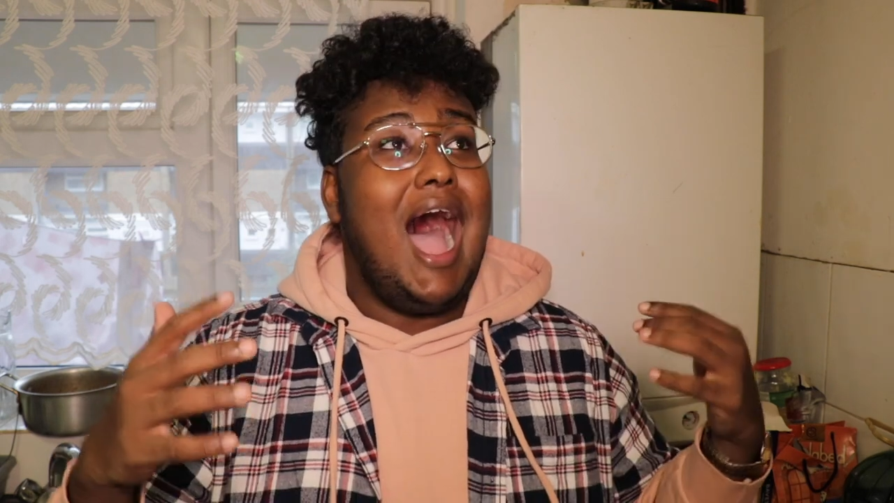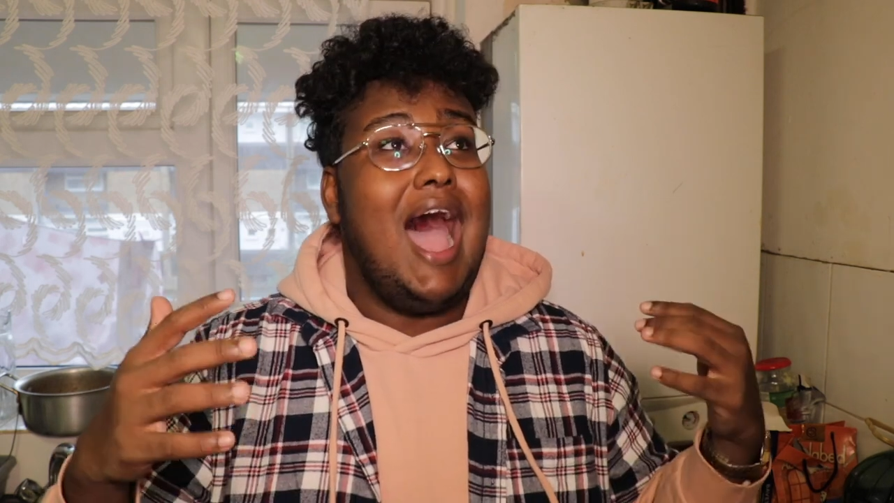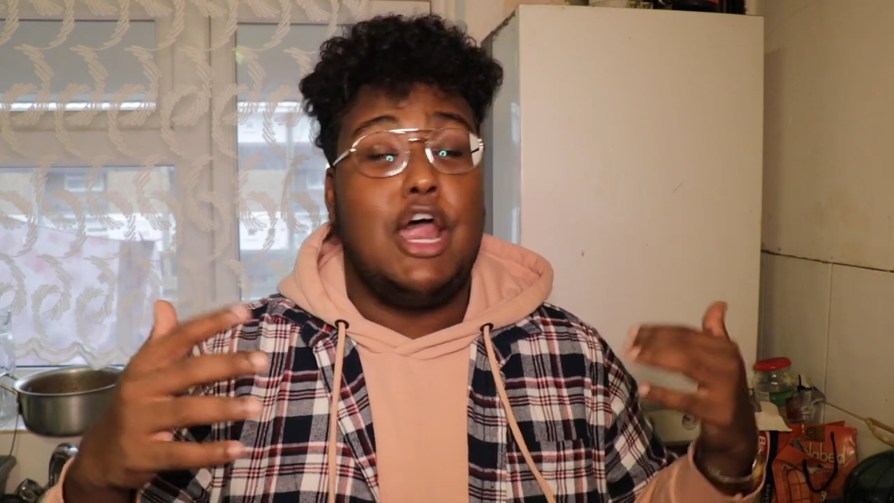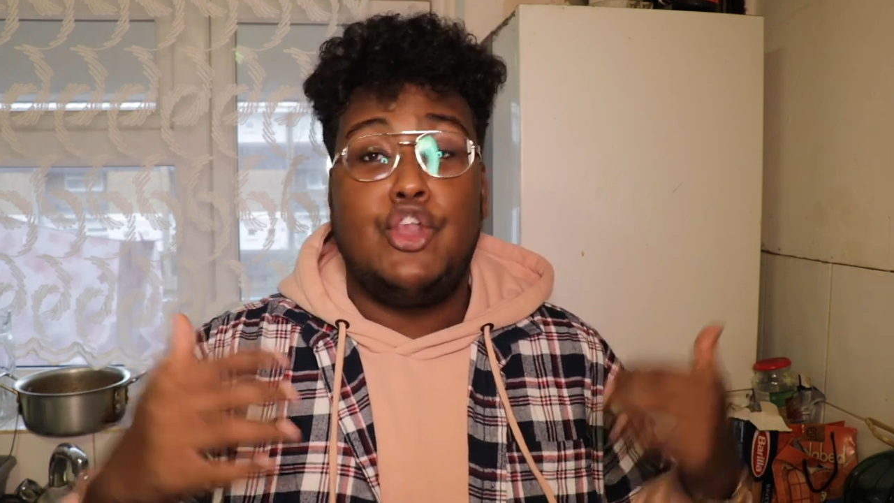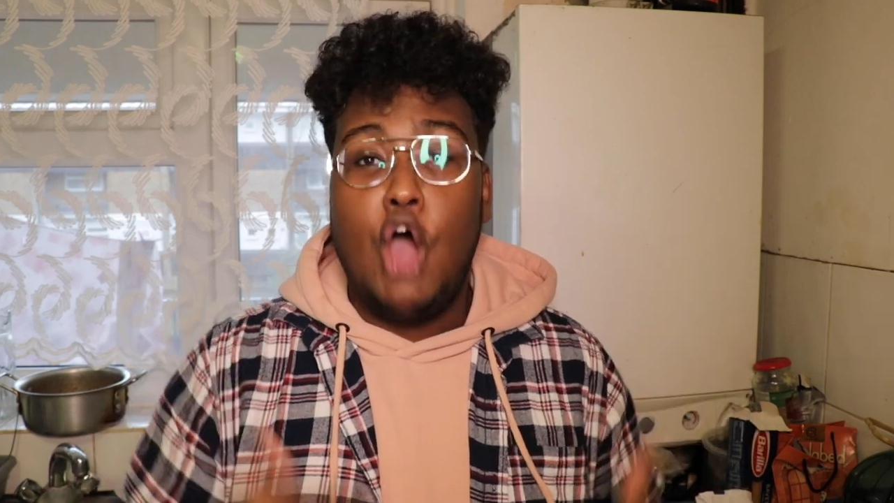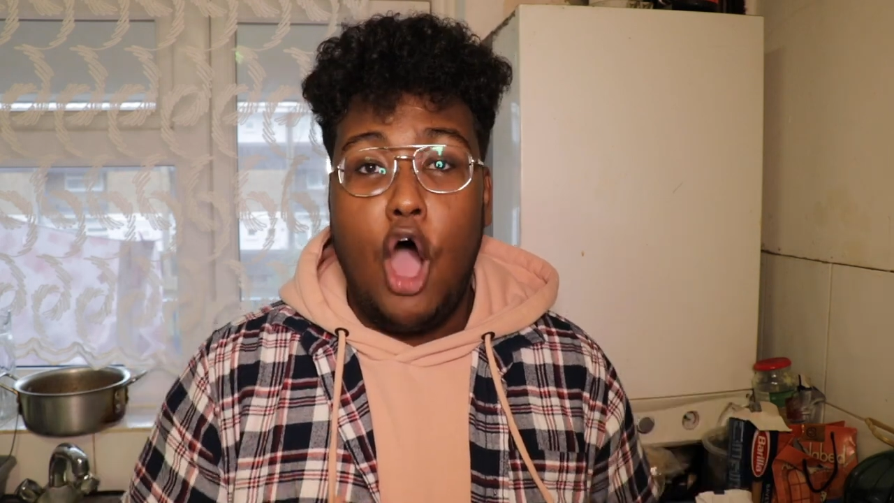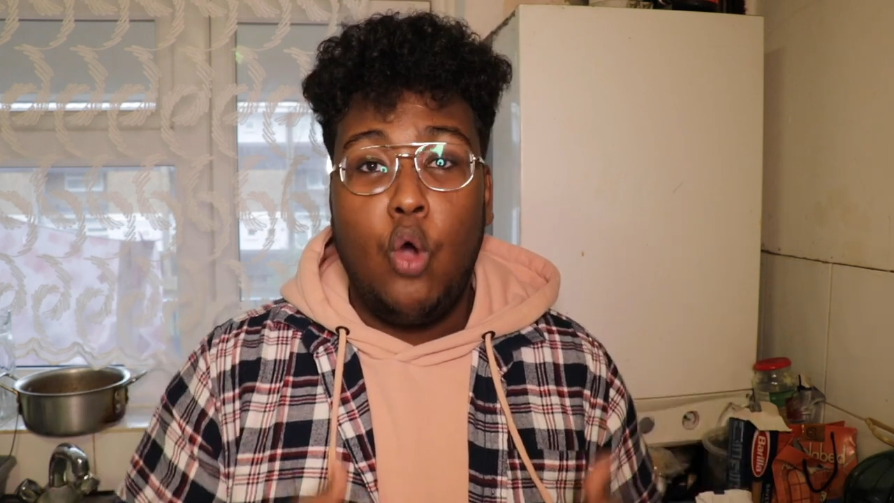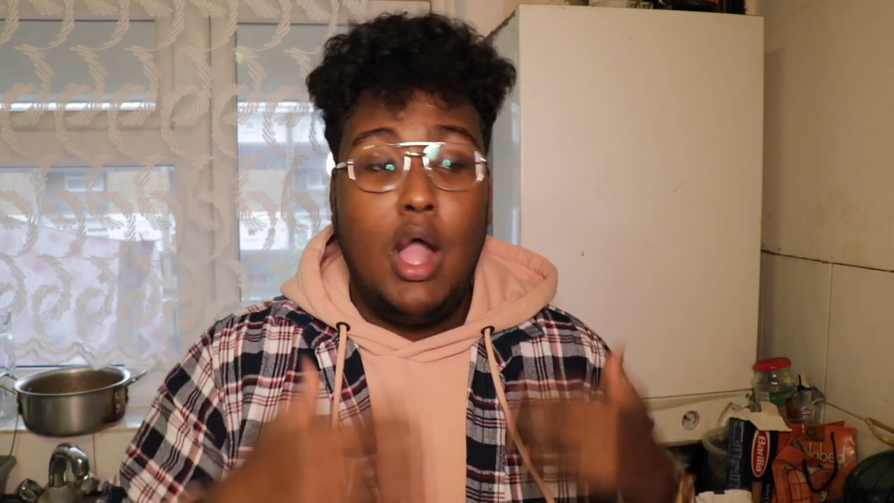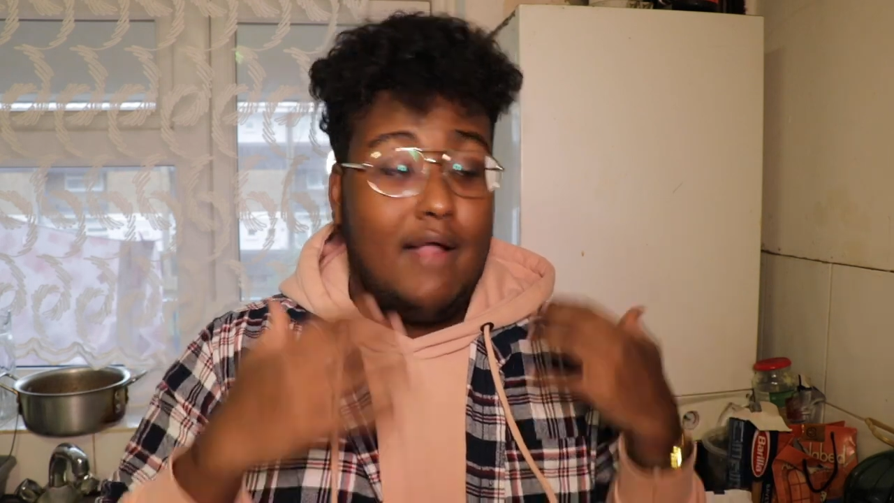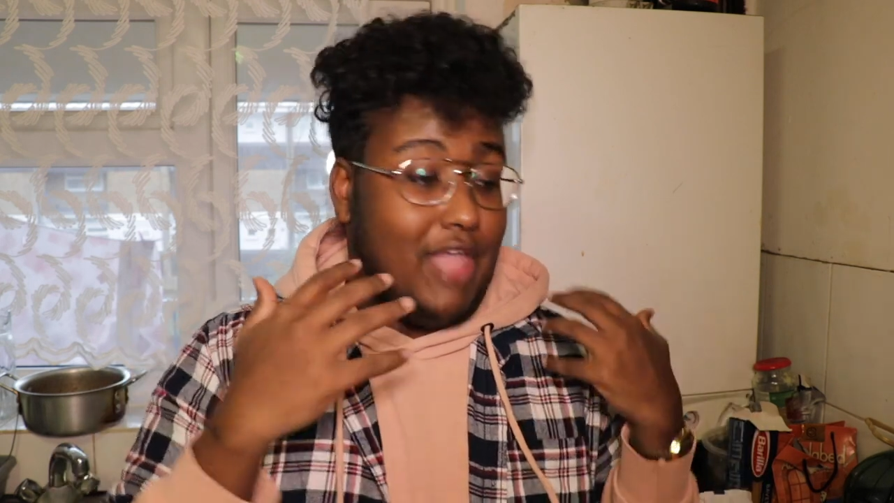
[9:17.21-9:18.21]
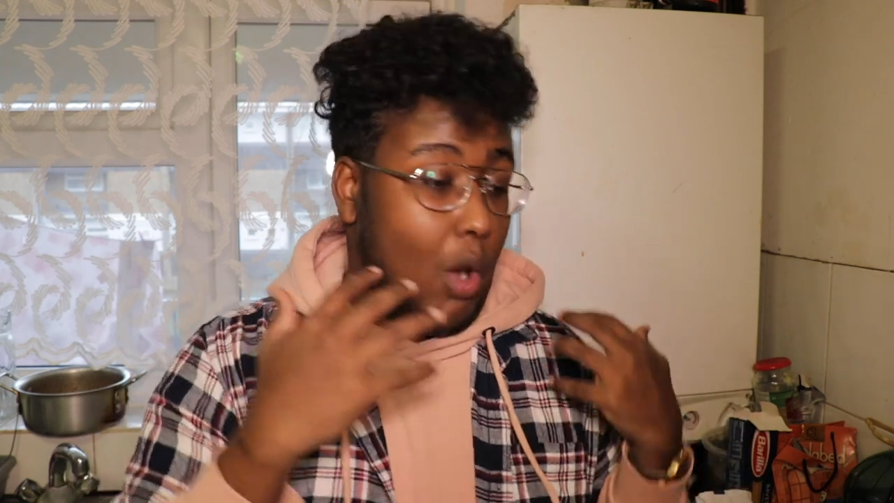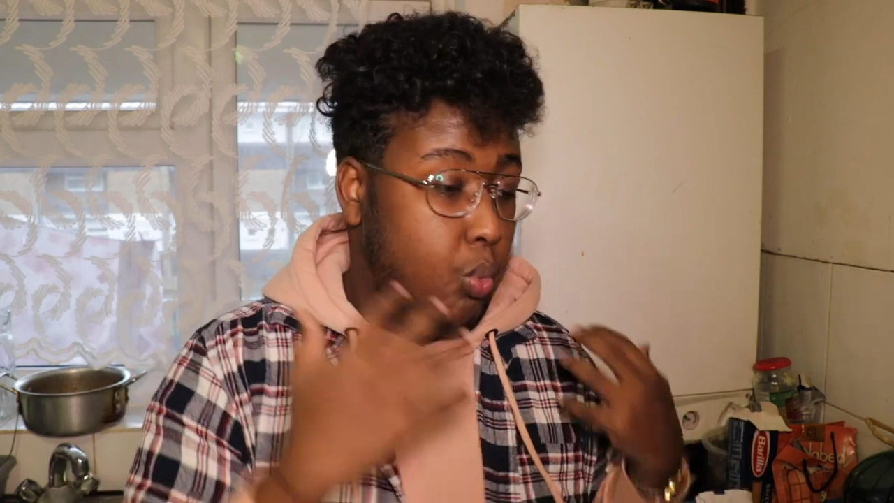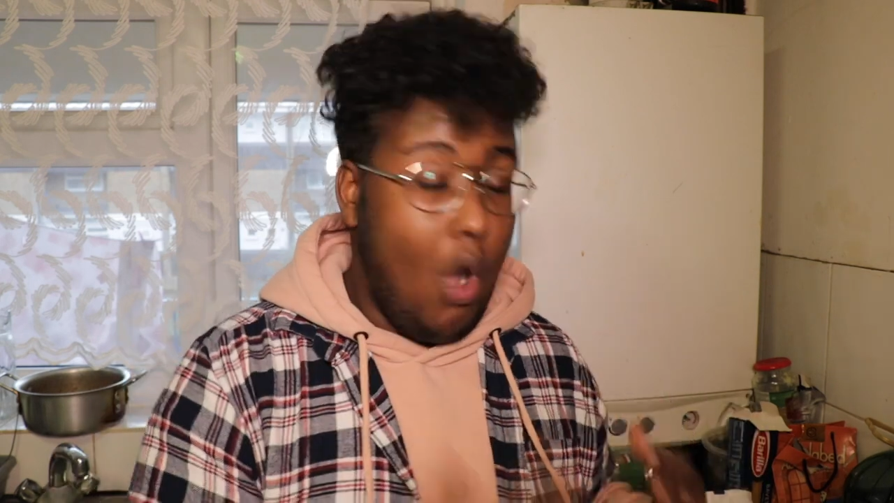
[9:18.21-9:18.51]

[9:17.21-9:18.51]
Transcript: and I know that